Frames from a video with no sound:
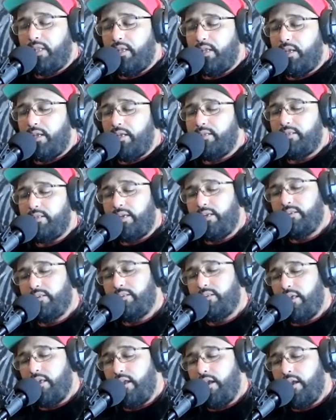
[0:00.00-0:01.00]
It's his
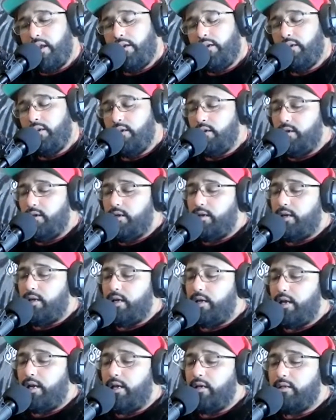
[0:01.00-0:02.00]
thing,
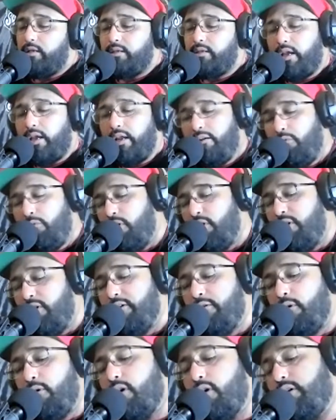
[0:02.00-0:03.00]
and it's anywhere
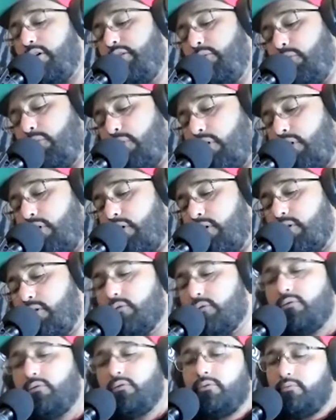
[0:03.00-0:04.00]
you are in the
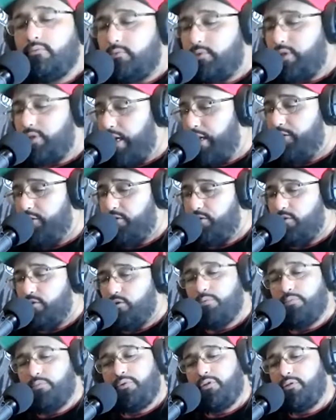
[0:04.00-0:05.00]
world. Take
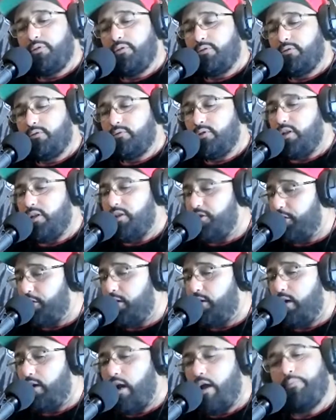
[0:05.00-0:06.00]
shrooms. This
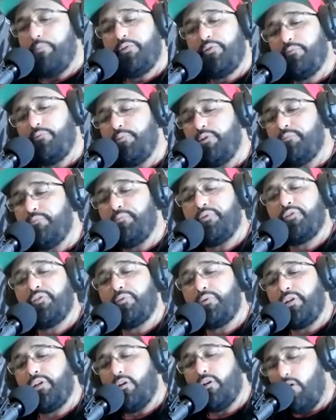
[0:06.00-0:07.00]
year happens to be
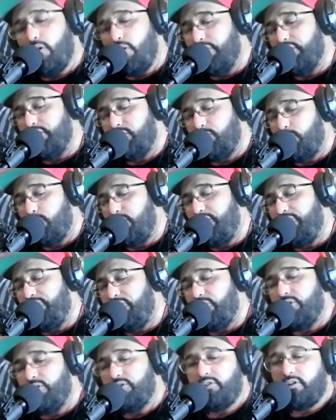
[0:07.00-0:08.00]
between August
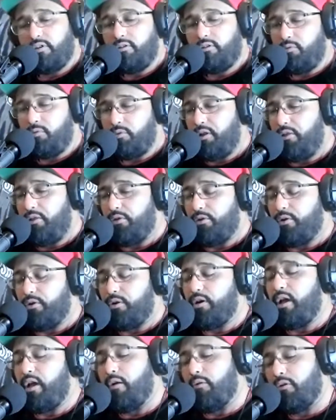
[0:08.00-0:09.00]
21st to the
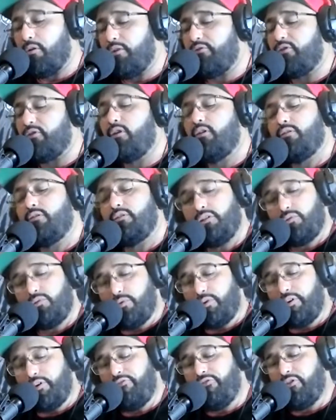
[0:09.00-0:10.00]
23rd. However, on the
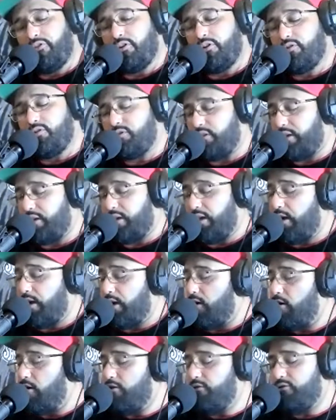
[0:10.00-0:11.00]
21st, to kick it
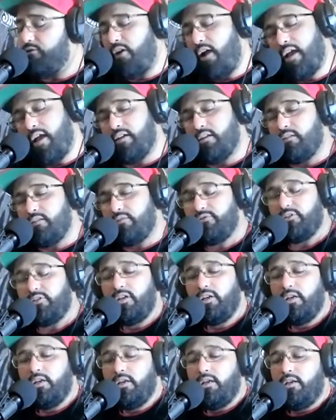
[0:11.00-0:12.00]
off, kind of,
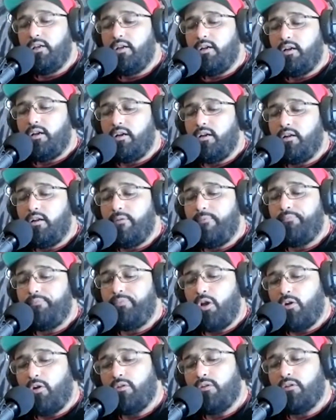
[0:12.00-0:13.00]

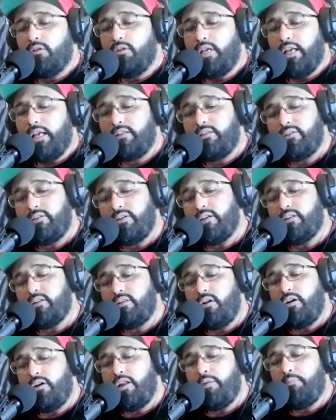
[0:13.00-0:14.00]
at
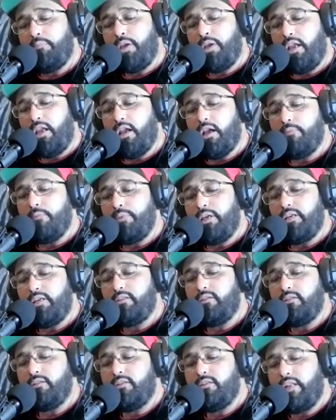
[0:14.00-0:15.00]
6:30 p.m.
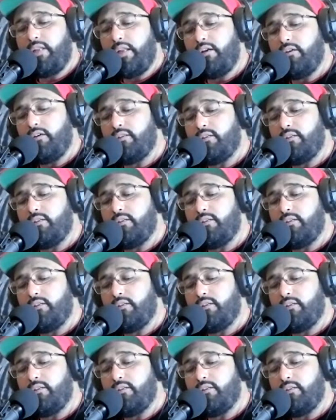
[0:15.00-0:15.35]
Eastern Standard